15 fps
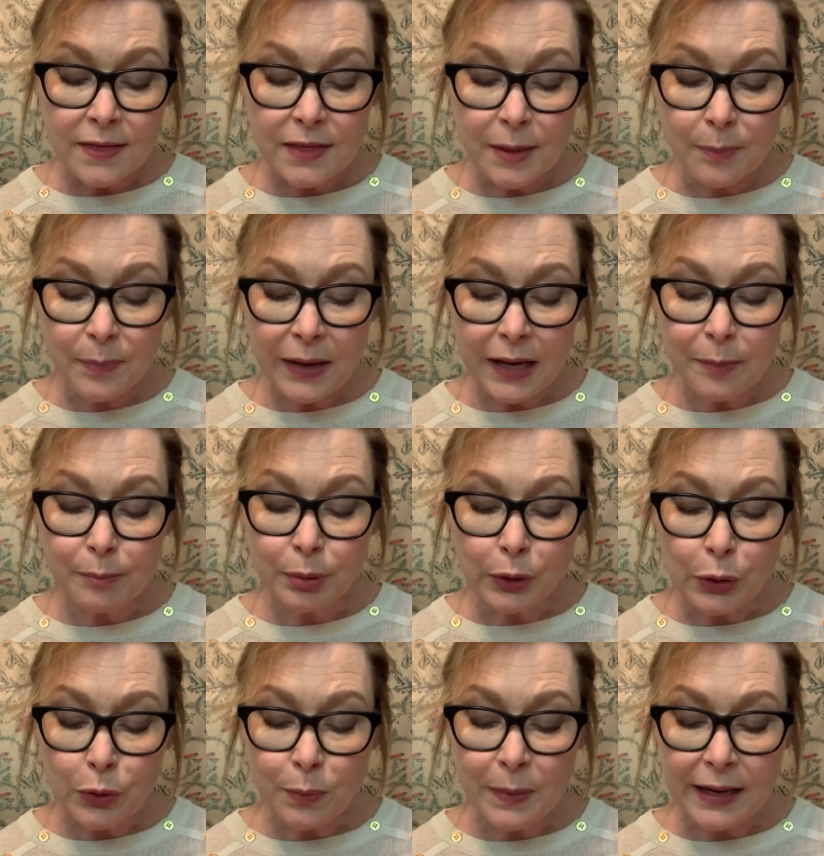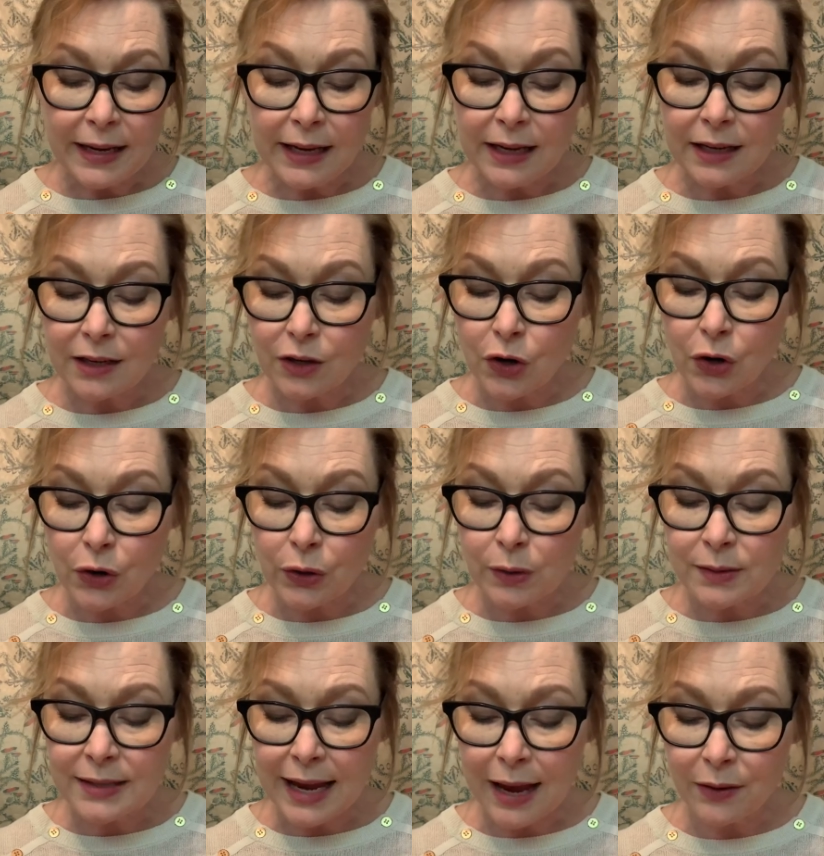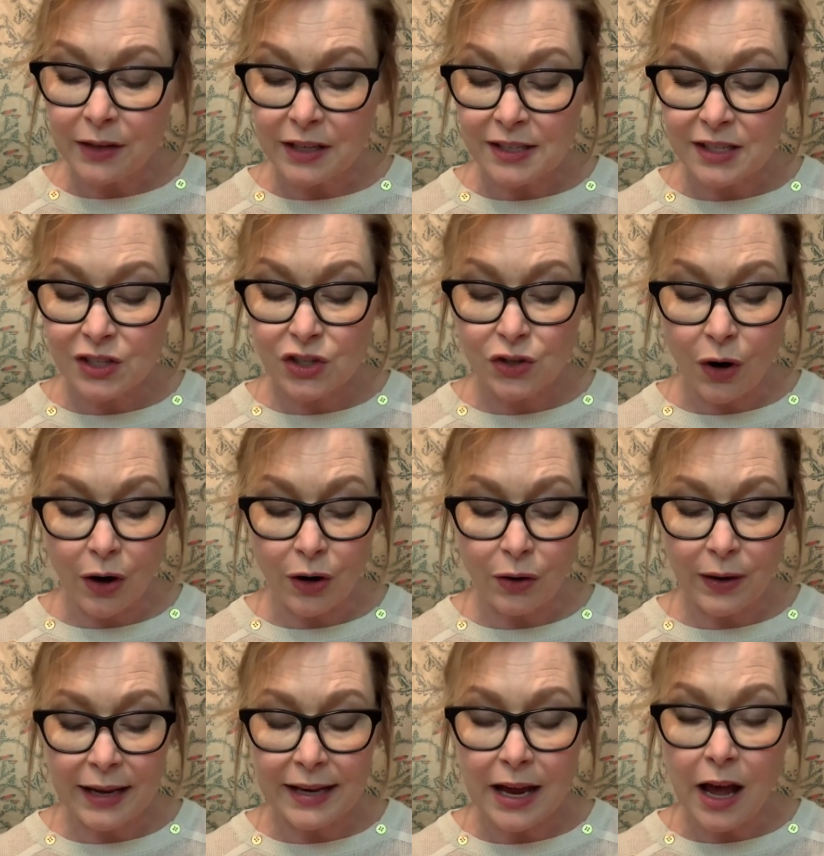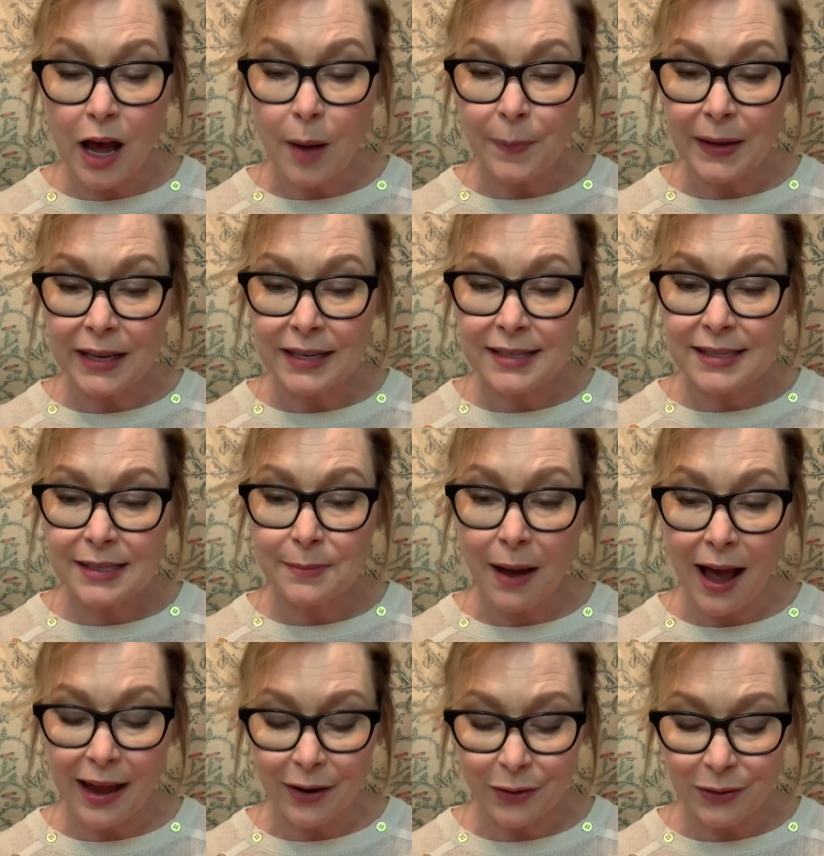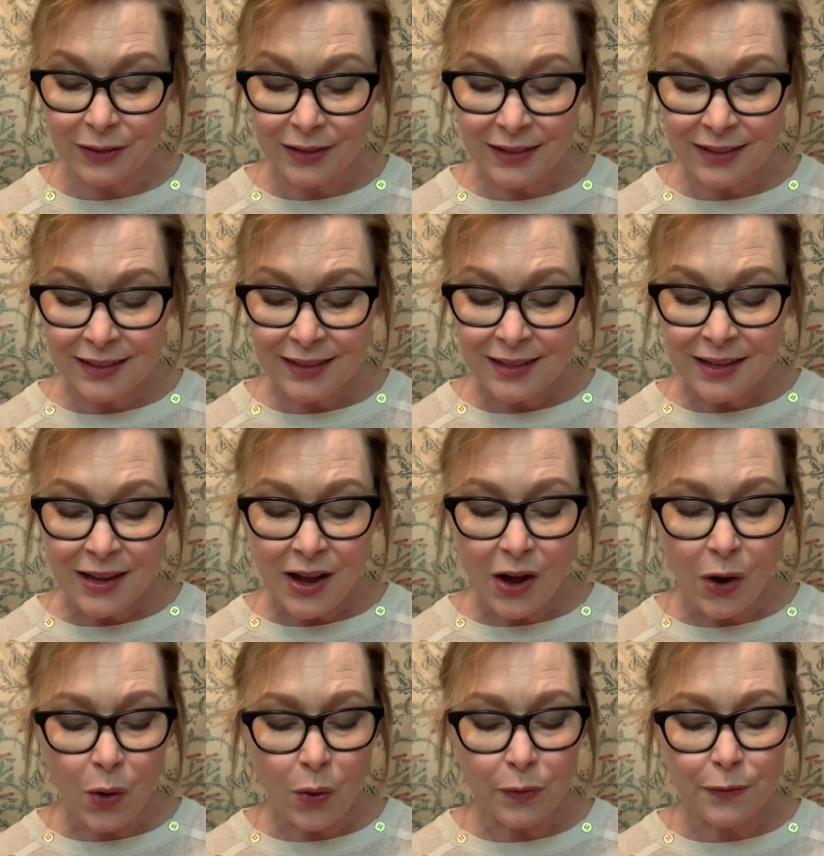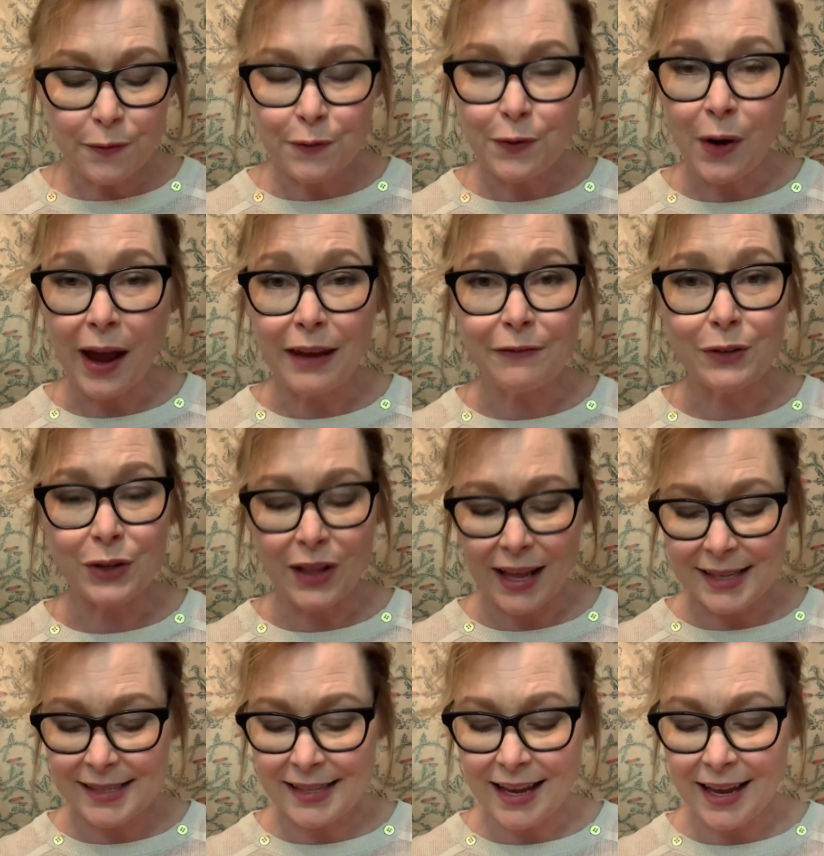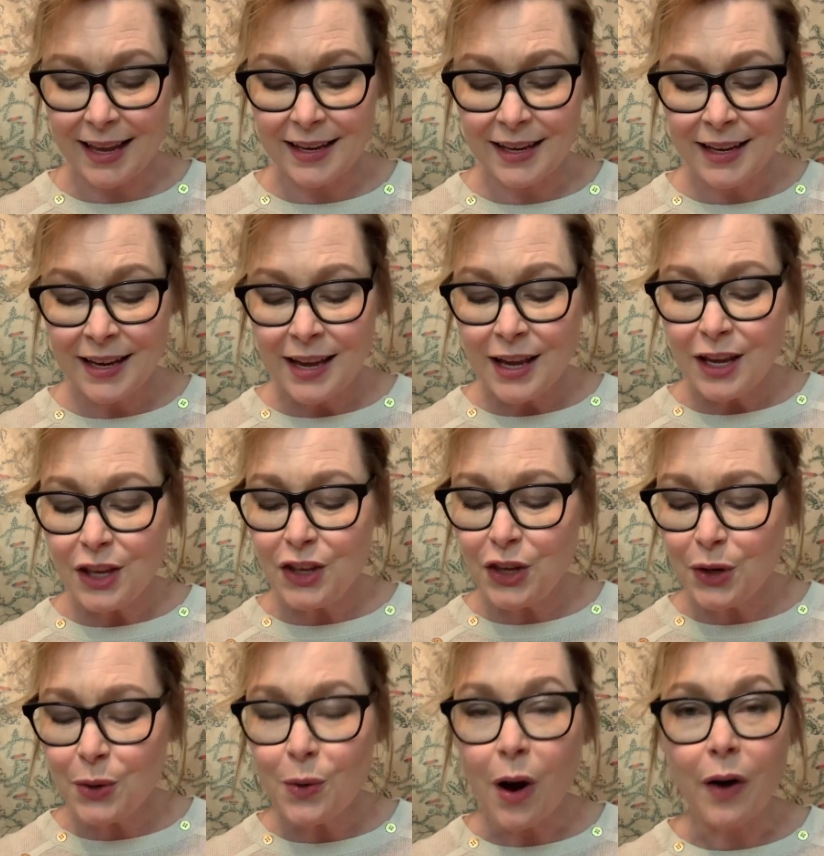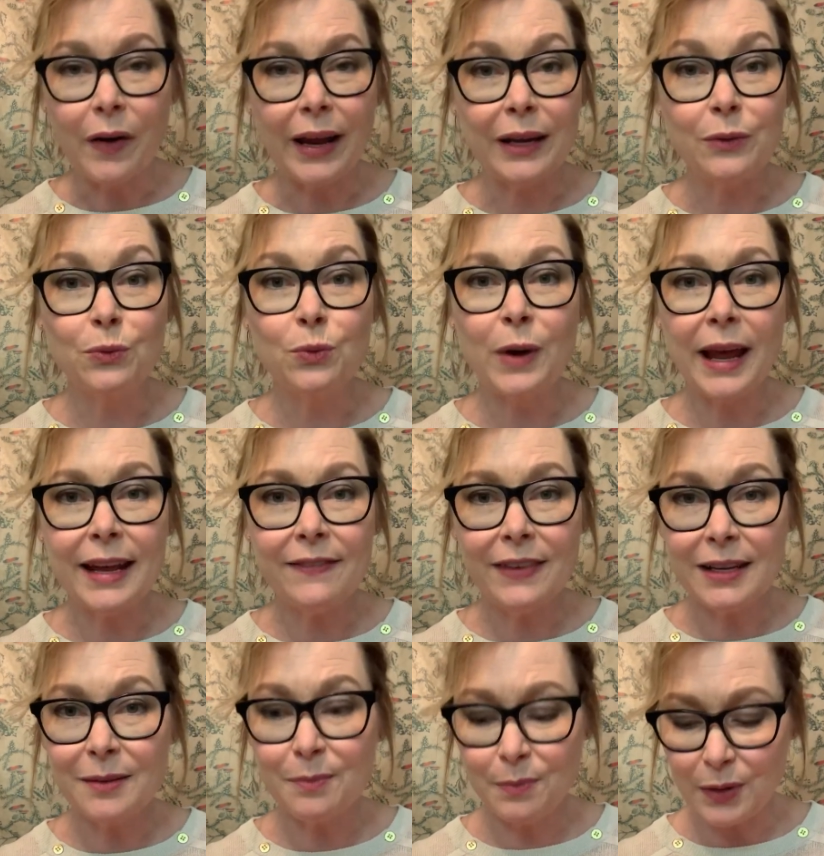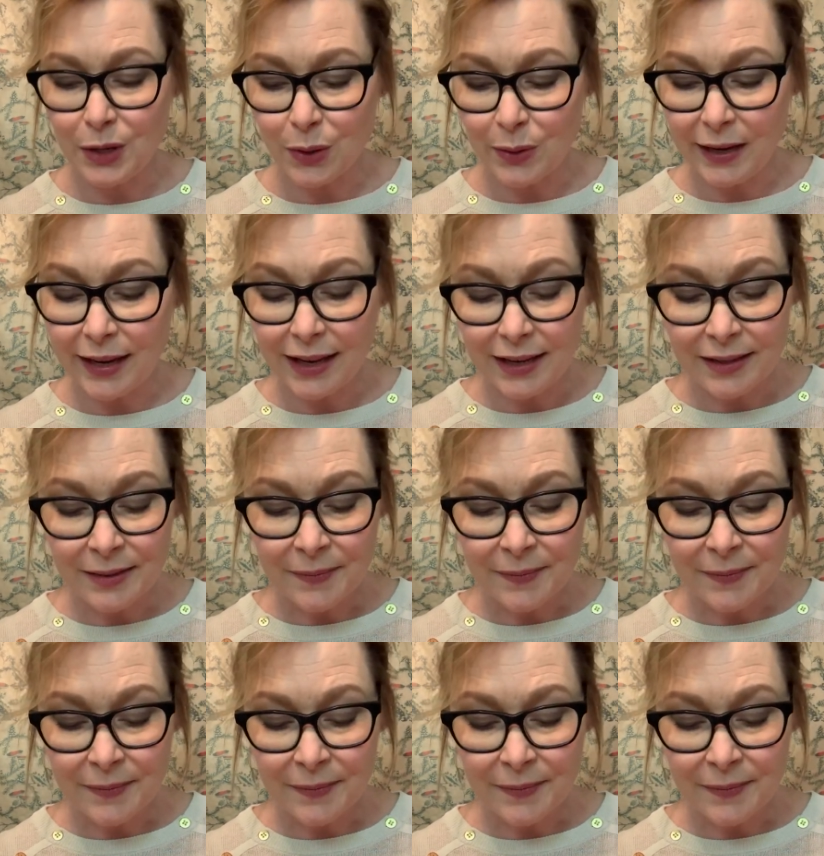The big blue beak curled down in a snarl and up in a smile. "Oh, Frightful," I said, "you are a raving beauty."